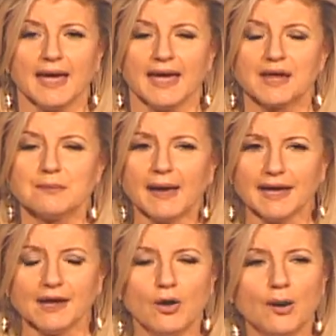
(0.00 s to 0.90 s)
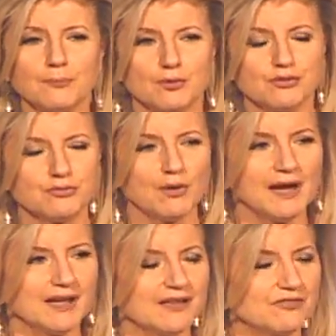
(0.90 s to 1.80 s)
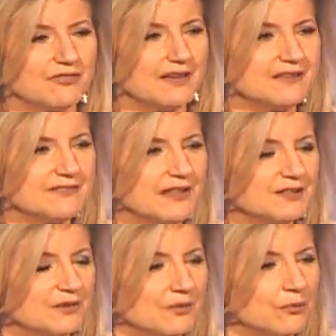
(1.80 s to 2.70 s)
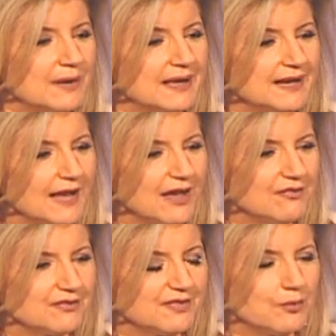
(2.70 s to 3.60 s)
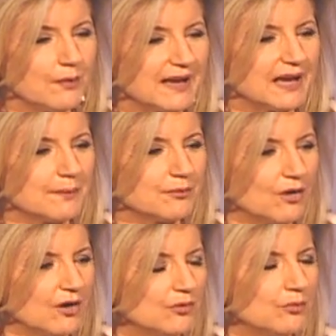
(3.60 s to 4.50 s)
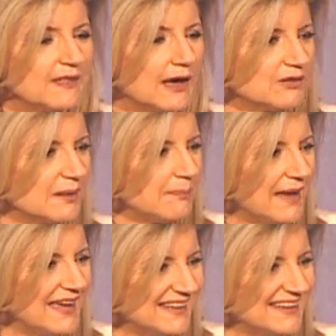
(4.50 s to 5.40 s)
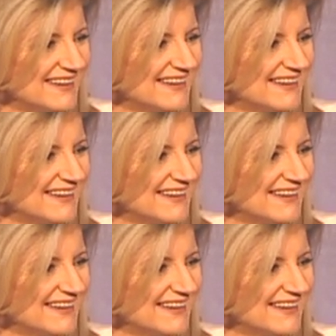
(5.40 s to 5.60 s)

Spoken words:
And my hope with Thrive is that we can have the wake-up call without the pain.